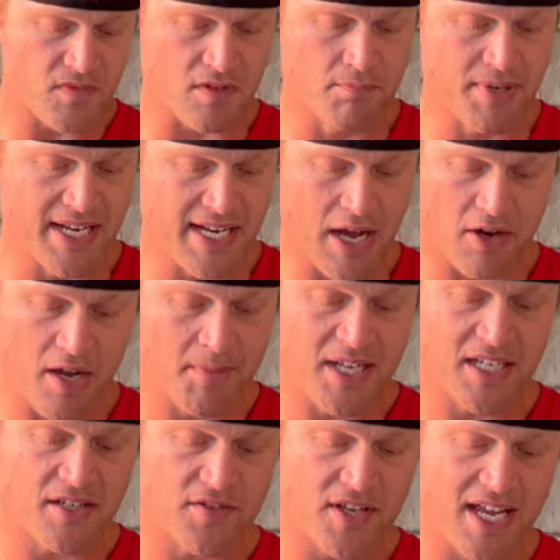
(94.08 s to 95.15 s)
be. Now,
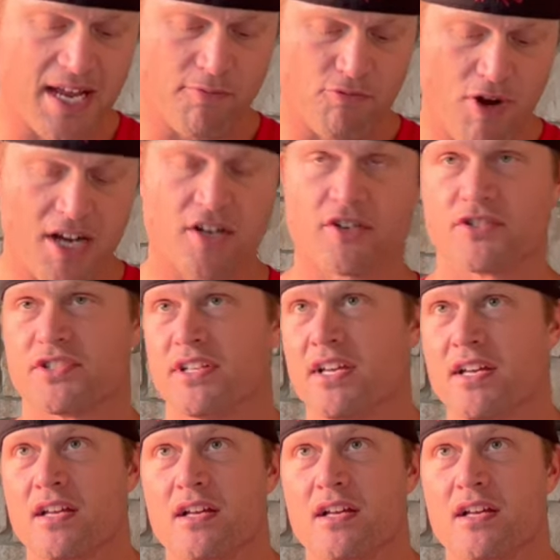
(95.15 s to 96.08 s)
coming into the game, Rutgers.